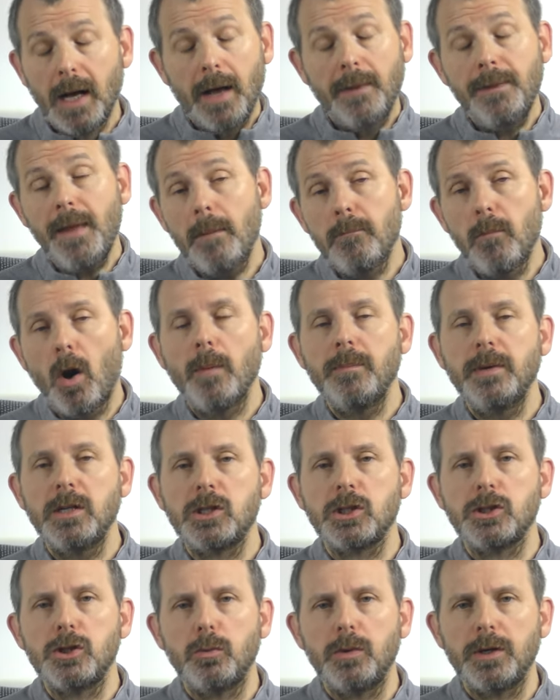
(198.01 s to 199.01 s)
And that might be
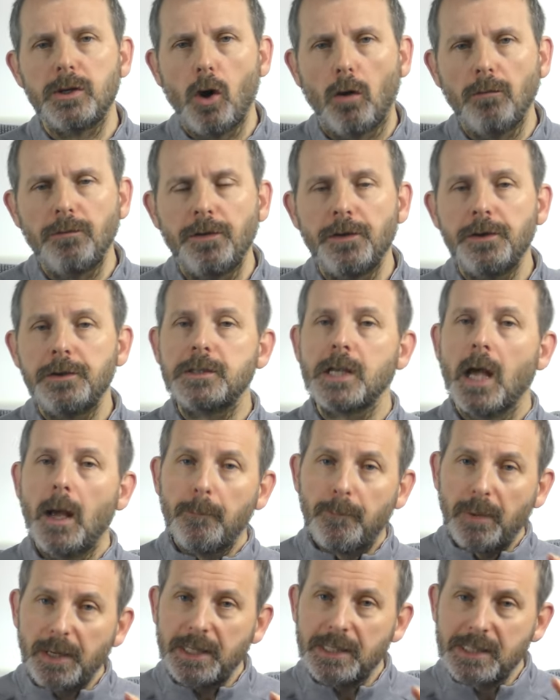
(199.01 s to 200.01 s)
to do with confidence,
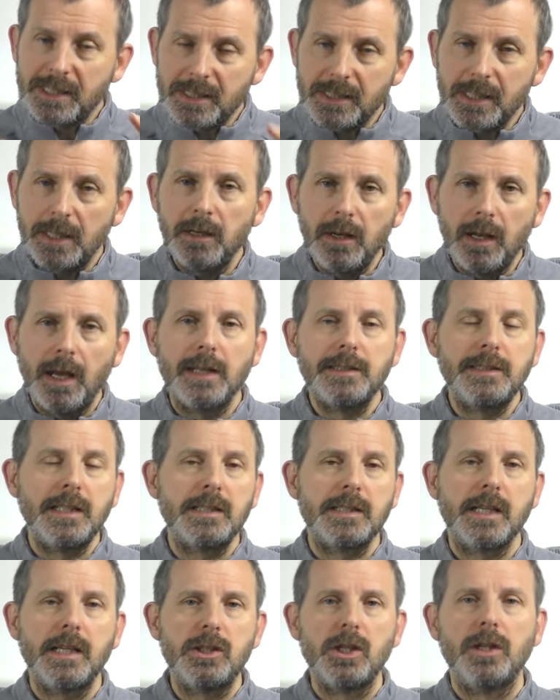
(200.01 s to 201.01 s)
but it's still a
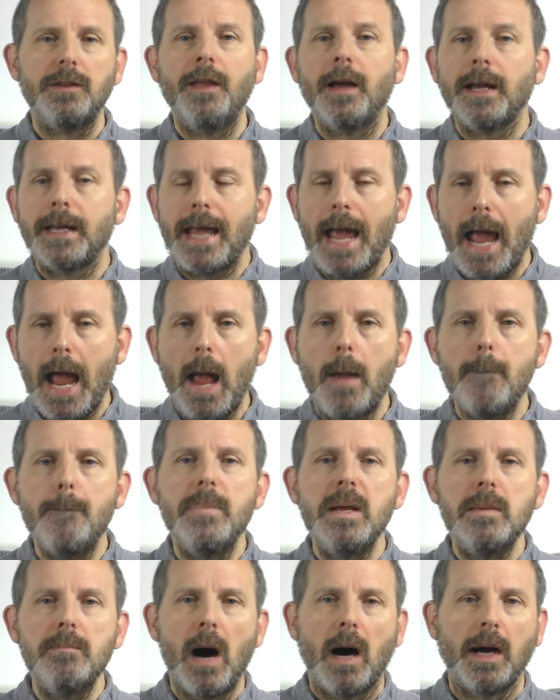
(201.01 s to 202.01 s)
decision that can
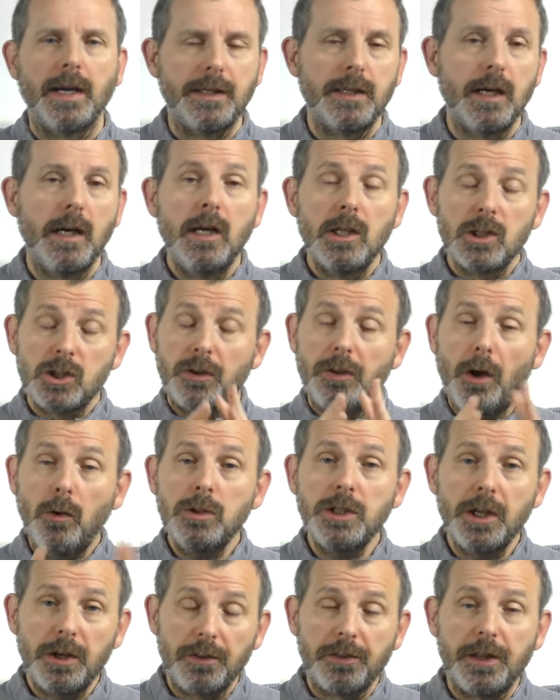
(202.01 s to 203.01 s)
be made. So
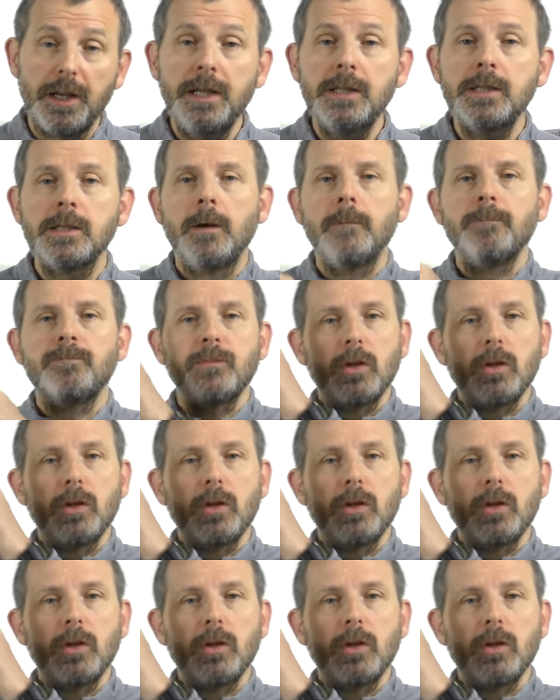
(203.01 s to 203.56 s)
those are the things.